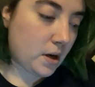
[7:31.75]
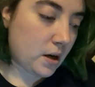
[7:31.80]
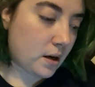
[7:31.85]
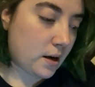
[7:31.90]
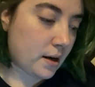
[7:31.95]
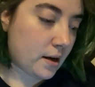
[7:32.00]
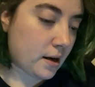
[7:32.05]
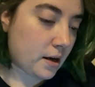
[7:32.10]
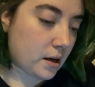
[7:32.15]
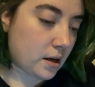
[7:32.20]

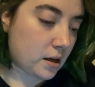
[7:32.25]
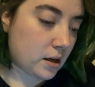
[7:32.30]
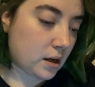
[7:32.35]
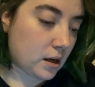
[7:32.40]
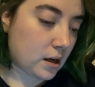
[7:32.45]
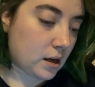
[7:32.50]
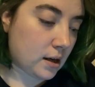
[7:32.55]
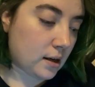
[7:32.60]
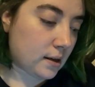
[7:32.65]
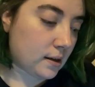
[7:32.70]
and
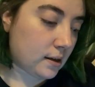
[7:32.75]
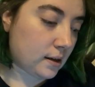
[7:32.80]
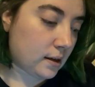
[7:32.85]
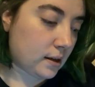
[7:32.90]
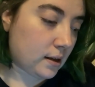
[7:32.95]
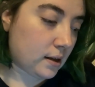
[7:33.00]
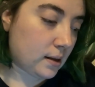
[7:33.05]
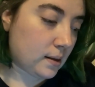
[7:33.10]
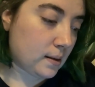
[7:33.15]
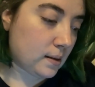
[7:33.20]
I
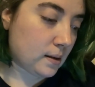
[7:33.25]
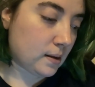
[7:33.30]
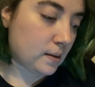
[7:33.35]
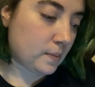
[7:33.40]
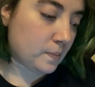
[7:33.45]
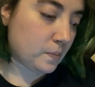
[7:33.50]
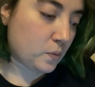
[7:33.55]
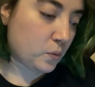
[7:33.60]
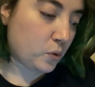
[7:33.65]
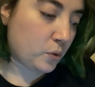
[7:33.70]

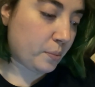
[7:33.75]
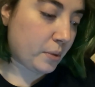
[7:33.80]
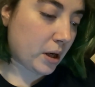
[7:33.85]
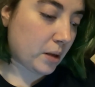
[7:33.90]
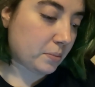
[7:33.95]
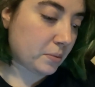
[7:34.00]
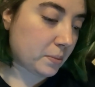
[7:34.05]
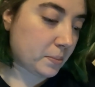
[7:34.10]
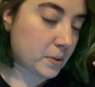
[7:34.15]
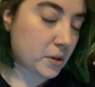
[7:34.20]
will
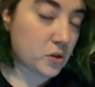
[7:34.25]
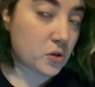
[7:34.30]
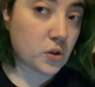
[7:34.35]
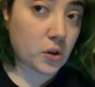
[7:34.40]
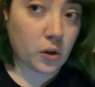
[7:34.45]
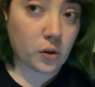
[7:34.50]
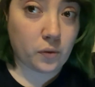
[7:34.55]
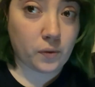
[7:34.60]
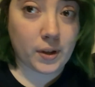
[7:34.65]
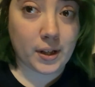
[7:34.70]
probably
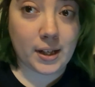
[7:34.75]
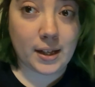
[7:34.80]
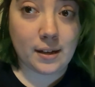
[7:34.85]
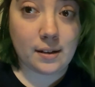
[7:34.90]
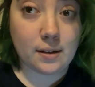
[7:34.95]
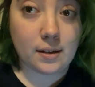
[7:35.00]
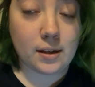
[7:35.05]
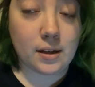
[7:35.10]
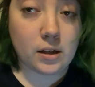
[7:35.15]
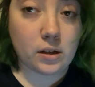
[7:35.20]
start reading
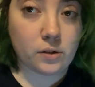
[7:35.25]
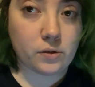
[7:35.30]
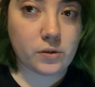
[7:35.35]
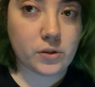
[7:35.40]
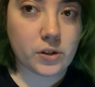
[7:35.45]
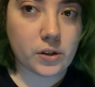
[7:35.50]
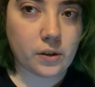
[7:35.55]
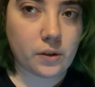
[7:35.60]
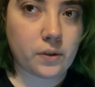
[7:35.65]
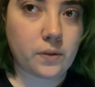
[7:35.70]
it here
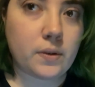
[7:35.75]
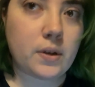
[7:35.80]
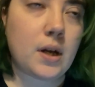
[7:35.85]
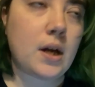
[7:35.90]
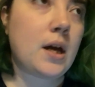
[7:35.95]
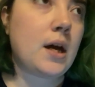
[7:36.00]
soon.